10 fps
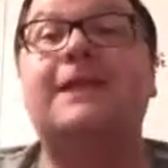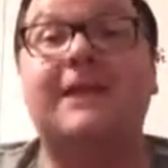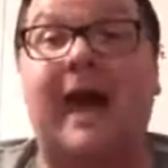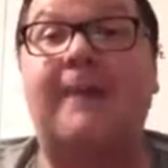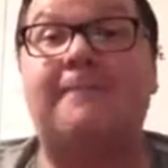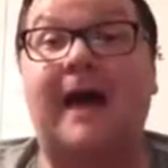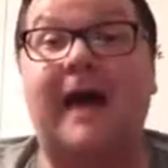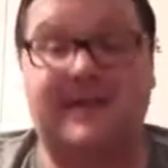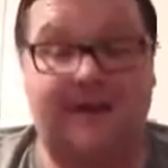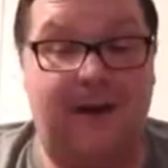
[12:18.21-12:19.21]
Not
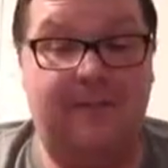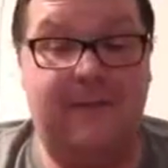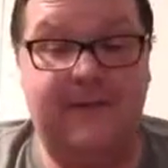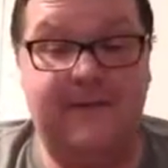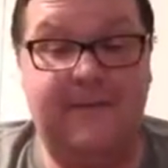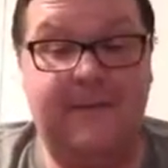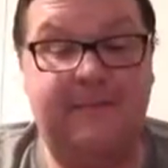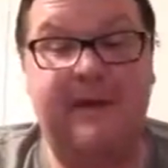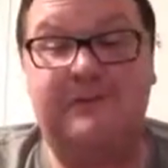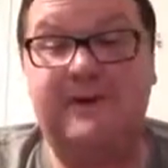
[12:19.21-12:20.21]
bad. So I picked him
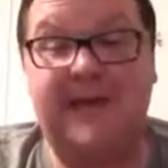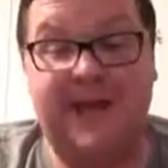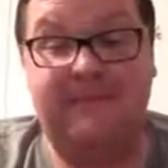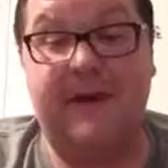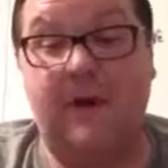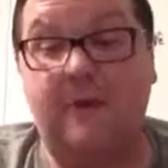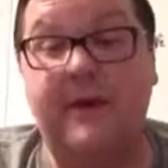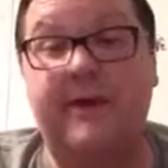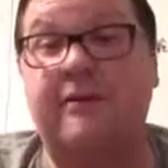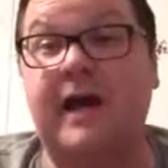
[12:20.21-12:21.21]
up. And of course, I had my
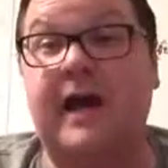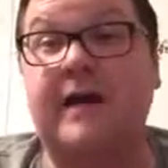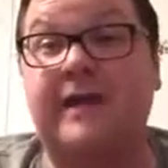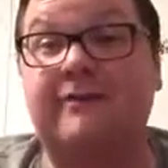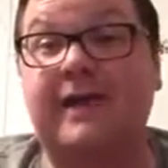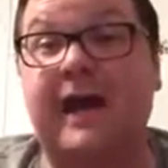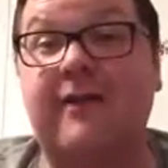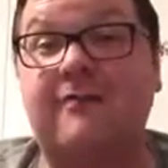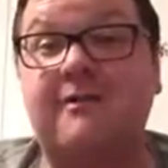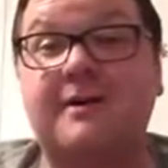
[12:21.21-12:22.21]
own Intercontinental
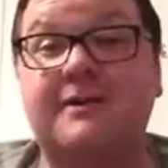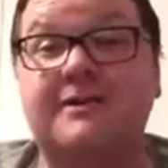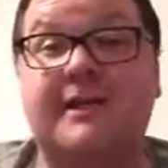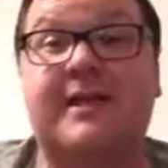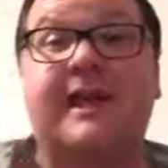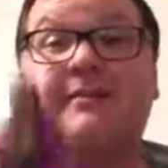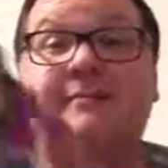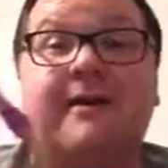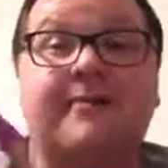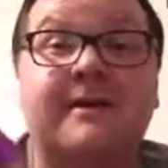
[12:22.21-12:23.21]
title just hanging
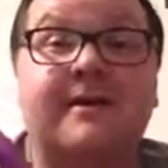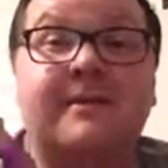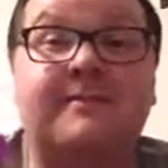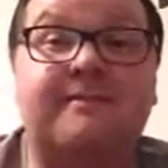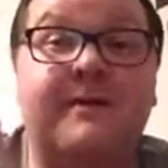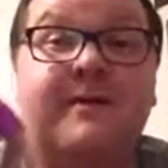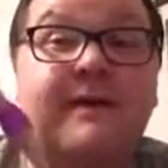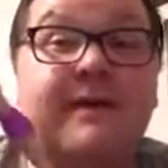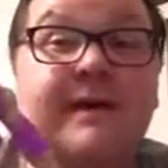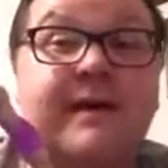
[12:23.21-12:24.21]
around. So
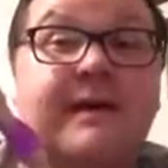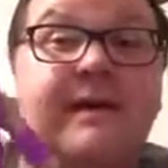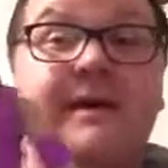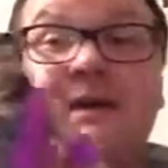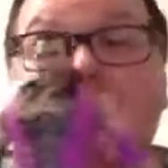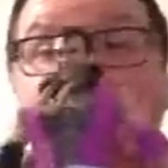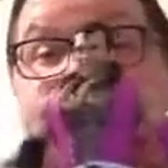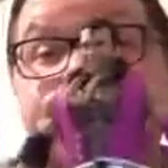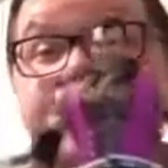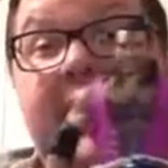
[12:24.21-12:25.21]
there he is.
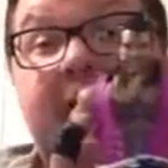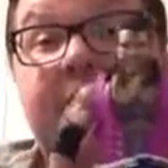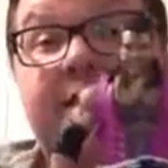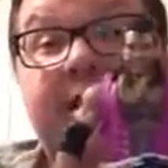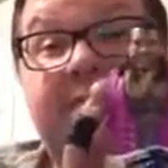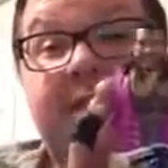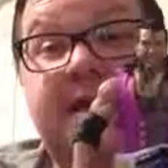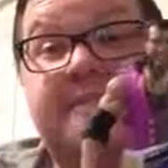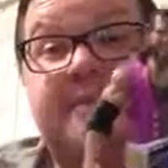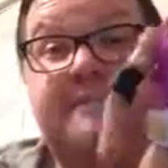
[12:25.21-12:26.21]
He got put on
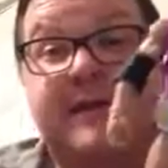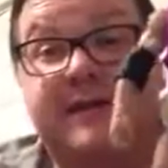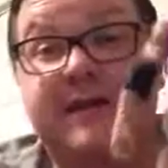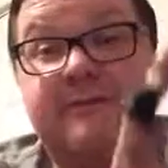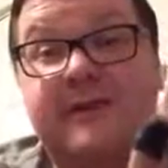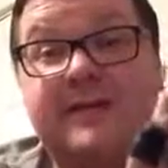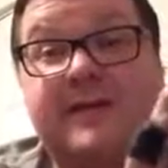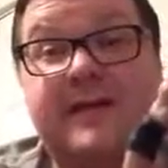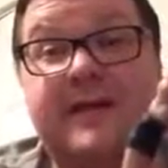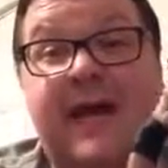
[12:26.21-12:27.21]
Facebook, but I just want to
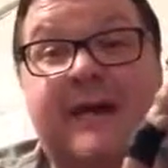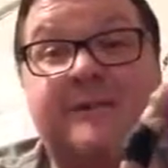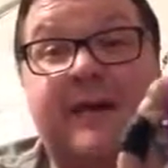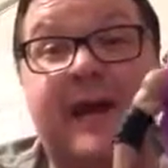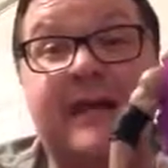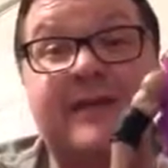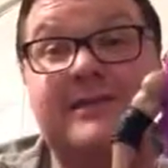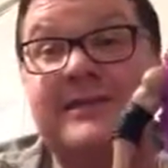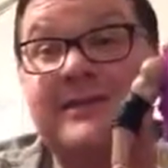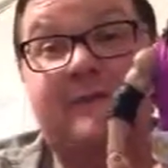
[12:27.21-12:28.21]
show you he's out of the
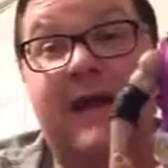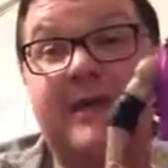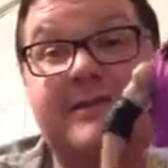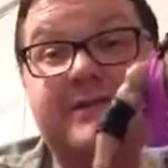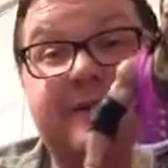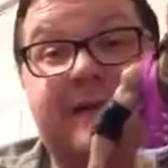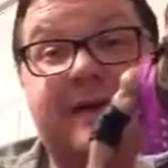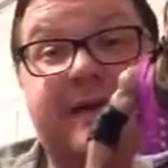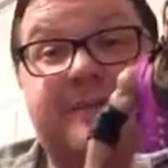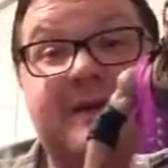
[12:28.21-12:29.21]
package because the package
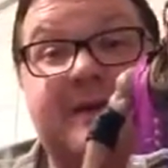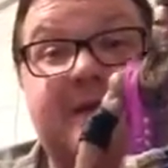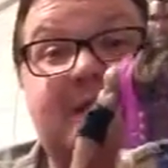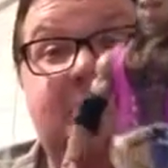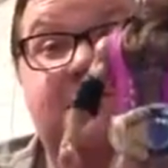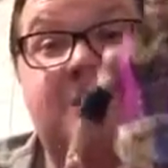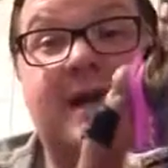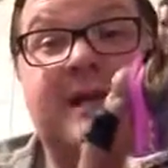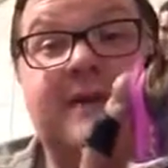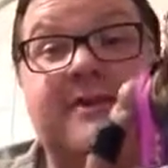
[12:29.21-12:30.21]
messed up.
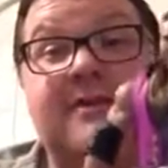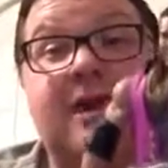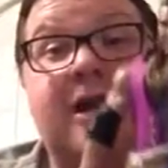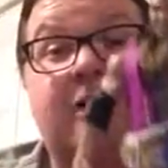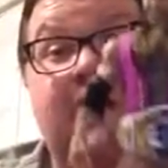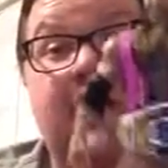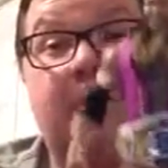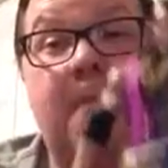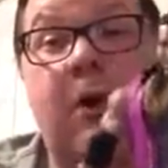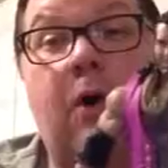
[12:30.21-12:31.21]
Razor
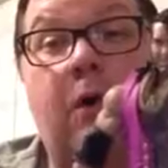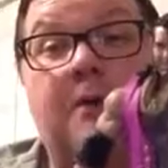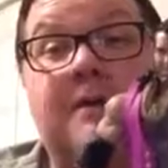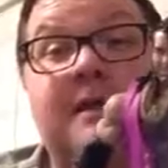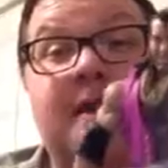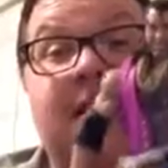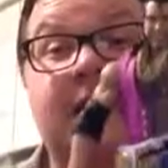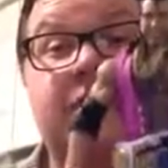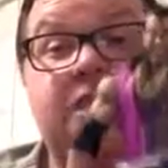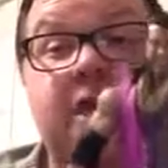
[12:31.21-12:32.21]
Ramon.
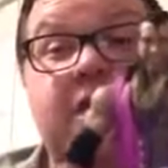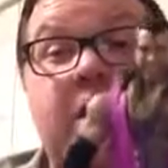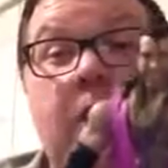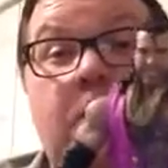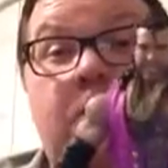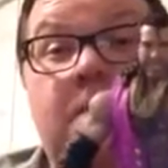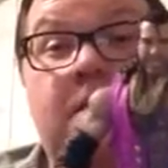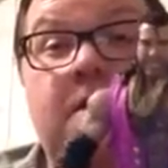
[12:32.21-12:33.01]
Hey, Chico.